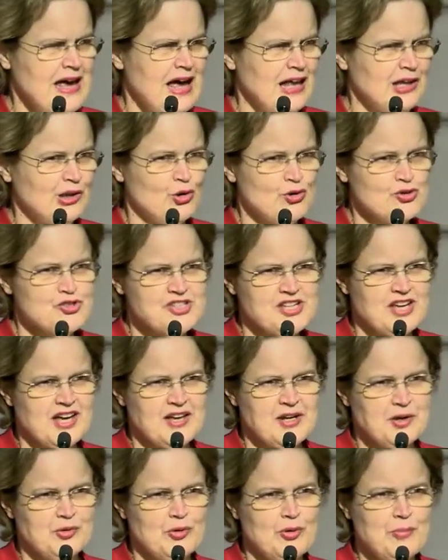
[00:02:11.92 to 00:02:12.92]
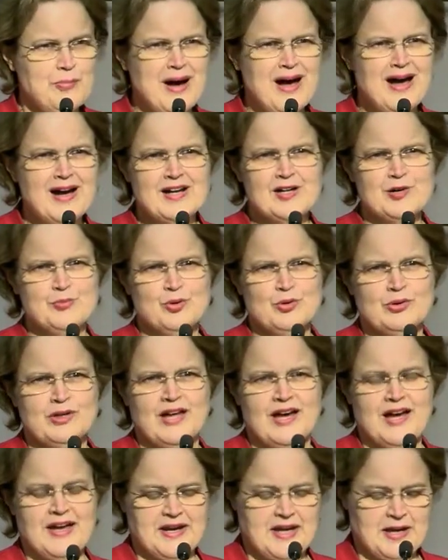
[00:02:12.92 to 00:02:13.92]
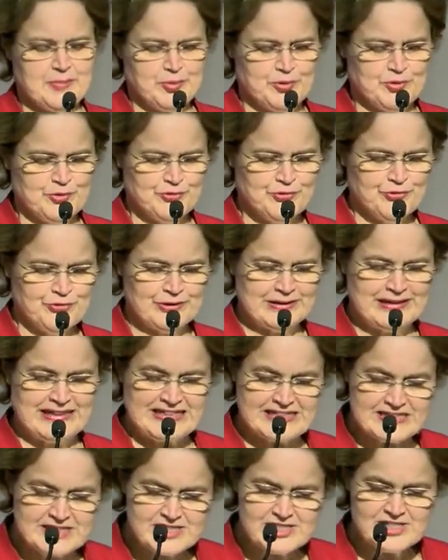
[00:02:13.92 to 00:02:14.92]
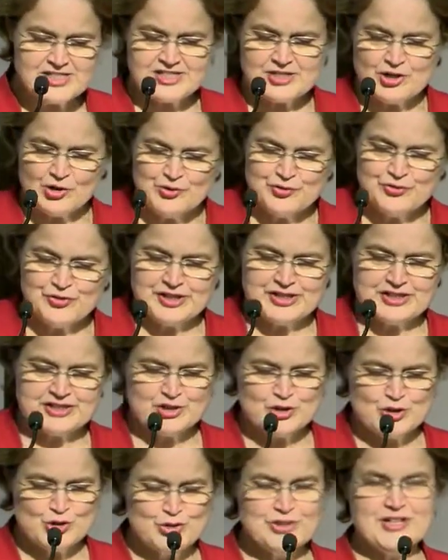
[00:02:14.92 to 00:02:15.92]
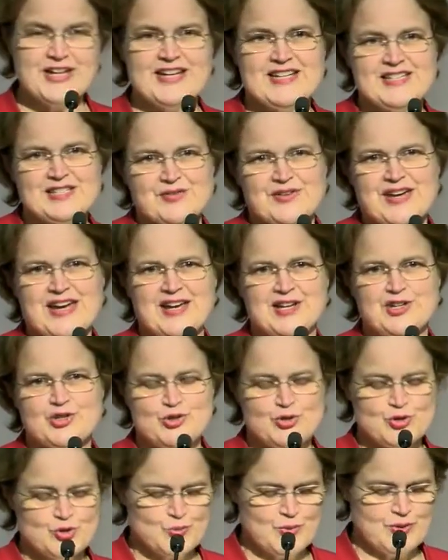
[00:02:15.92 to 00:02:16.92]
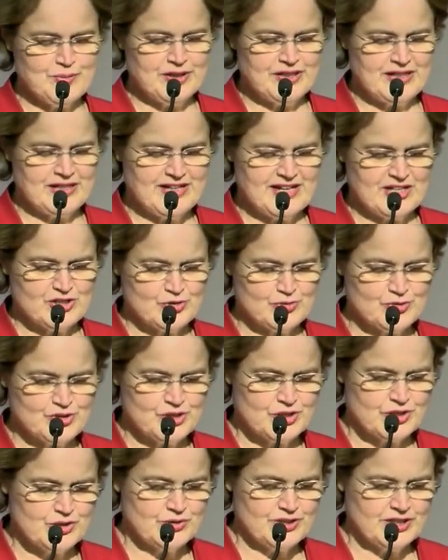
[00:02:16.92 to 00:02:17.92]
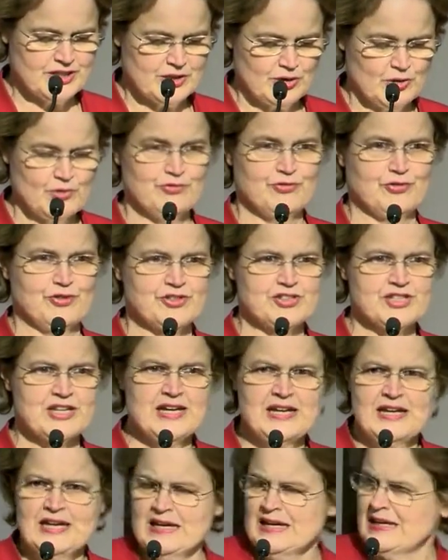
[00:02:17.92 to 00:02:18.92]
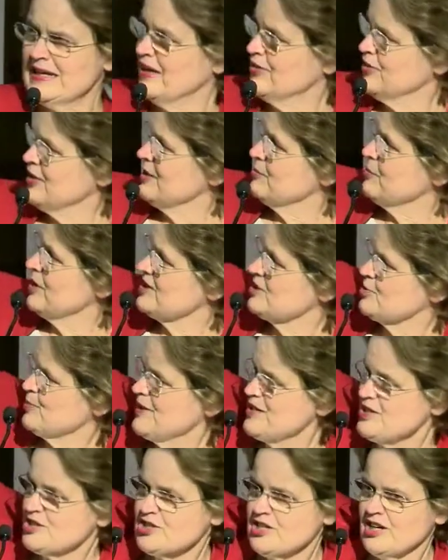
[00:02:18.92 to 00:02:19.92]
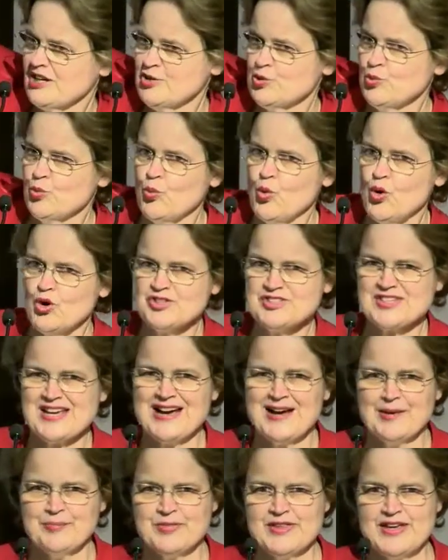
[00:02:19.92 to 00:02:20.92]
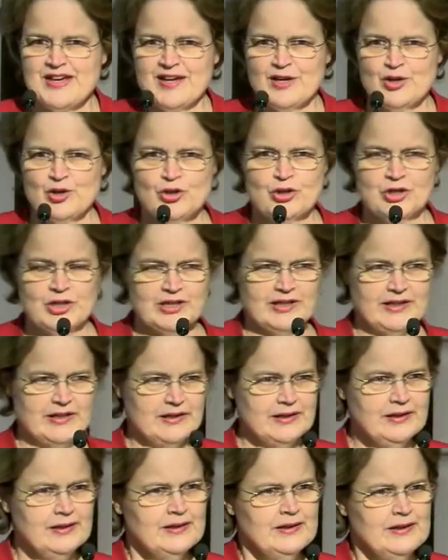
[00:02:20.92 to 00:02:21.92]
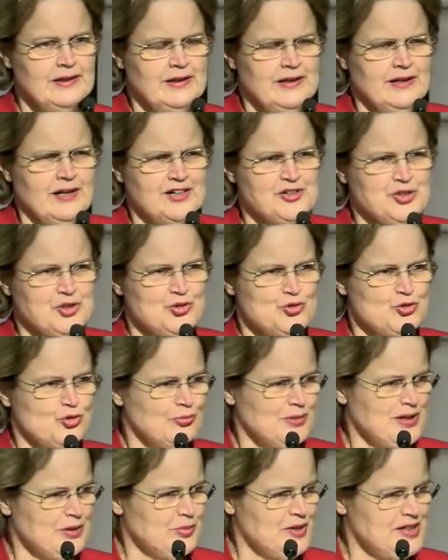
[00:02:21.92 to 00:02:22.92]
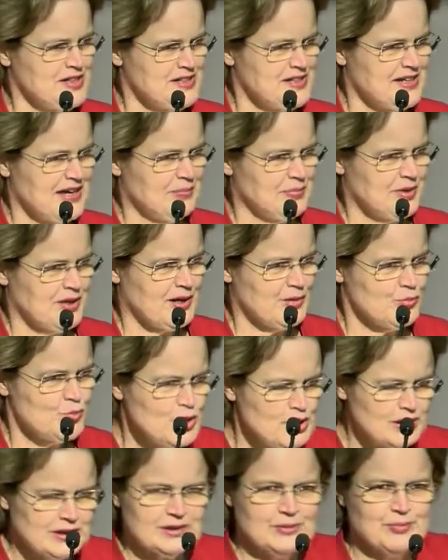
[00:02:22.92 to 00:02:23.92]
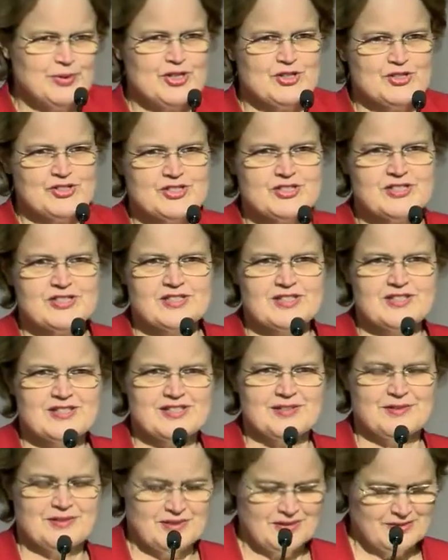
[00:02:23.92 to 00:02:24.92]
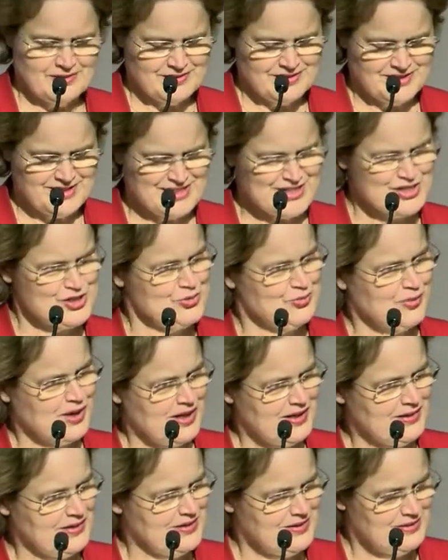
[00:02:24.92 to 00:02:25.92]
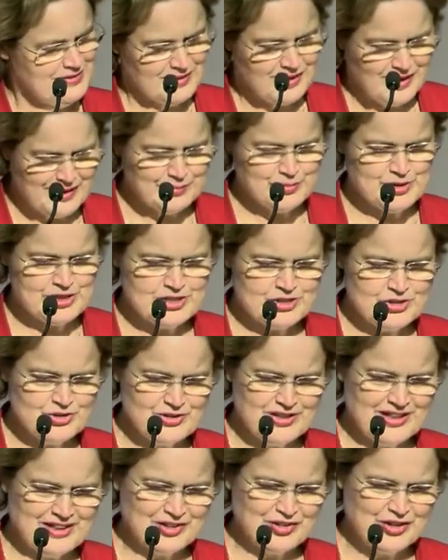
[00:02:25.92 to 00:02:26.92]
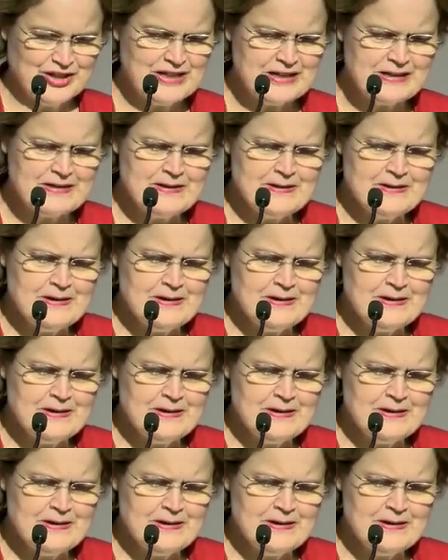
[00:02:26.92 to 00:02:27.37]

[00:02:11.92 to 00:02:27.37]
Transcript: alongside a remarkable lineup of leaders over the 2 days of ANU's Women in National Security Conference. Now, I think my speech title was up there earlier. I don't normally read it out, but I will, because Jacinta thinks you might like me to do that, I think.